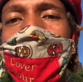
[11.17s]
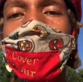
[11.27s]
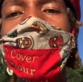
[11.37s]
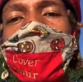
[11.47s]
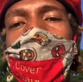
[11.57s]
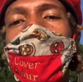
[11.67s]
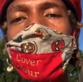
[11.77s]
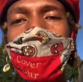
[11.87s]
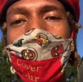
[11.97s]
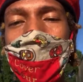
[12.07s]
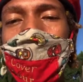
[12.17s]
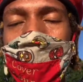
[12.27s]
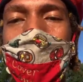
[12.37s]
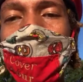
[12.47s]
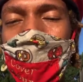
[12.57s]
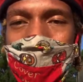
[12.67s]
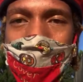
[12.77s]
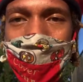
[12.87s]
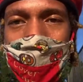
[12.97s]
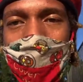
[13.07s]
can never be compromised or
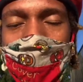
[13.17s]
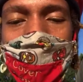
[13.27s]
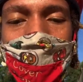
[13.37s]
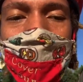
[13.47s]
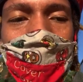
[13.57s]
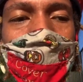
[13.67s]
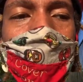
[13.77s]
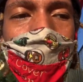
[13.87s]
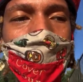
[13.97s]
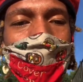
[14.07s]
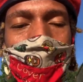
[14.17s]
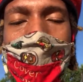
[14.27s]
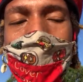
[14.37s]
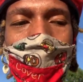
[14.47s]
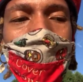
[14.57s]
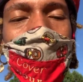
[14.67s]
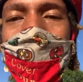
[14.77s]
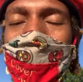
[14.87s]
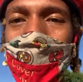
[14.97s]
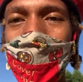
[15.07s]
manufactured. So yeah,
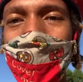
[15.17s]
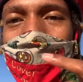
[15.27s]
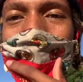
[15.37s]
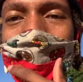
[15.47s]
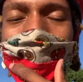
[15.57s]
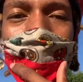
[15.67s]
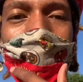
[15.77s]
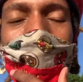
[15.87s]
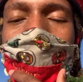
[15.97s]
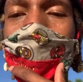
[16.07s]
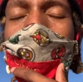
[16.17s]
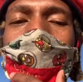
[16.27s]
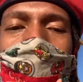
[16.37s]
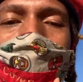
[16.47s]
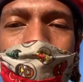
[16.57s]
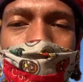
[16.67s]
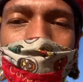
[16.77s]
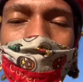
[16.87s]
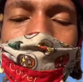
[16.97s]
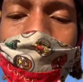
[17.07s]
I'm wearing this because I'm out in
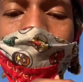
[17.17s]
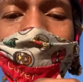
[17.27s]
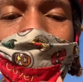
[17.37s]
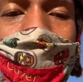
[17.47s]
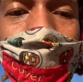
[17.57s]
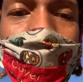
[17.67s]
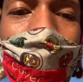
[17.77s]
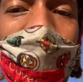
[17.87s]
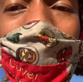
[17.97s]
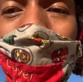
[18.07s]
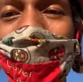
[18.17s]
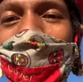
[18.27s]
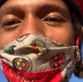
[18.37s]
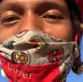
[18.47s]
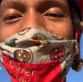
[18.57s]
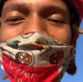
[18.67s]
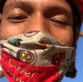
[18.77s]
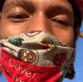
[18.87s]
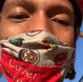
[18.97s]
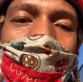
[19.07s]
public, you guys. I don't want to catch
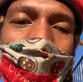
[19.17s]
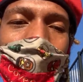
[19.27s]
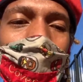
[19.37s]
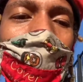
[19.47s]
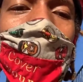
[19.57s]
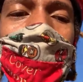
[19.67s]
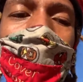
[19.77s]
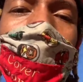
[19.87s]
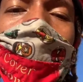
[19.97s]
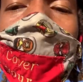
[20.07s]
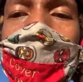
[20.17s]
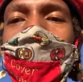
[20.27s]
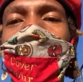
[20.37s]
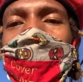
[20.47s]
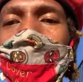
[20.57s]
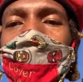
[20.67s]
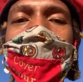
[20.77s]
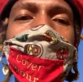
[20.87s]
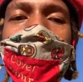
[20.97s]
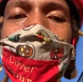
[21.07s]
nothing. Whether you believe in the
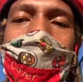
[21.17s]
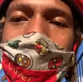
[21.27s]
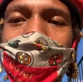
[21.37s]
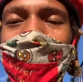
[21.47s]
conspiracy or not,